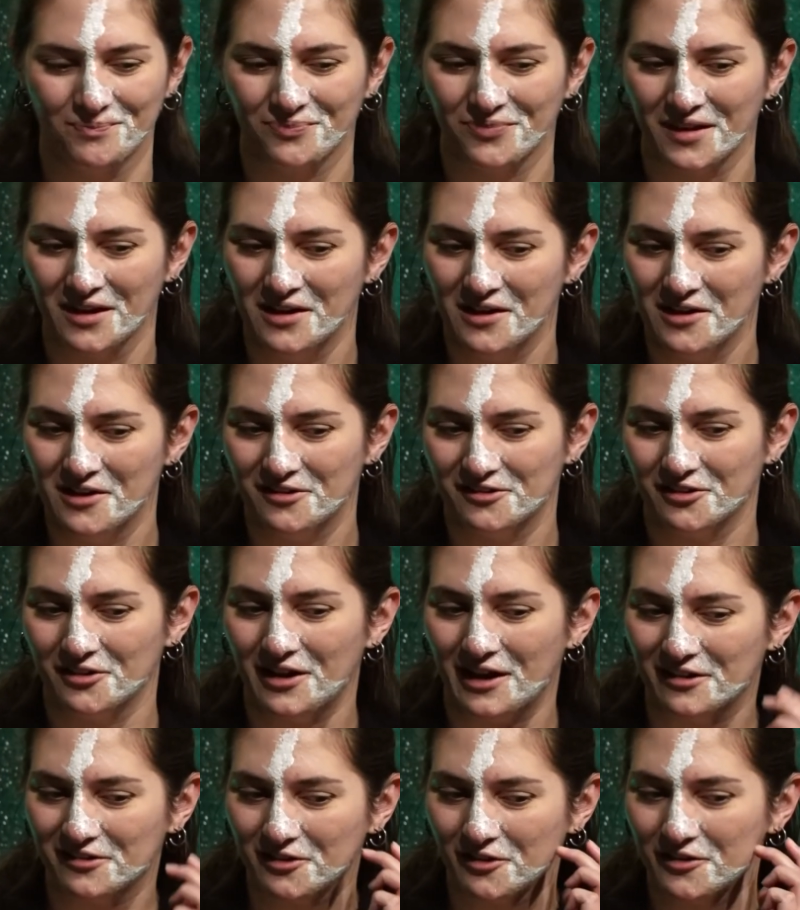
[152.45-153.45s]
Yeah. So
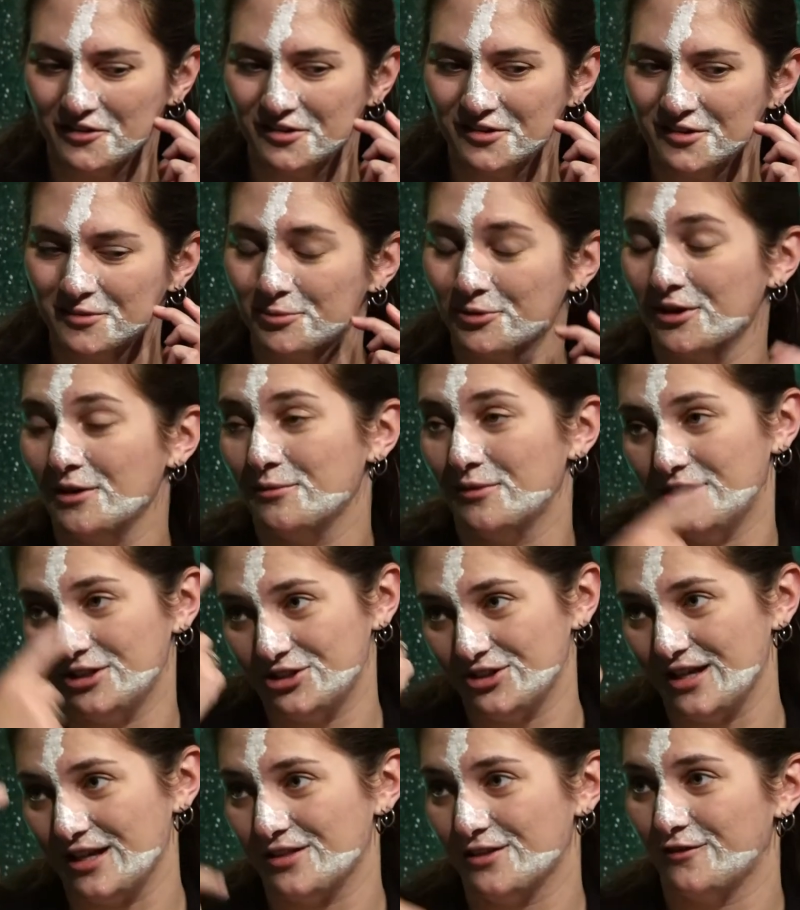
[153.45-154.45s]
yeah, so this is pretty much
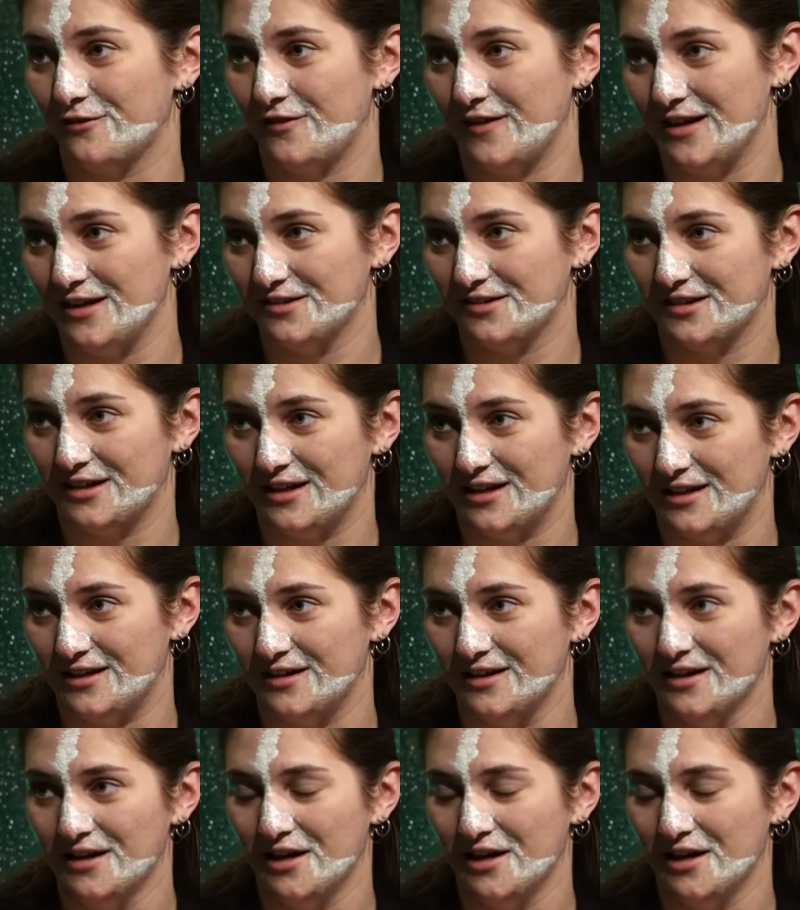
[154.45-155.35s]
like the fake skin.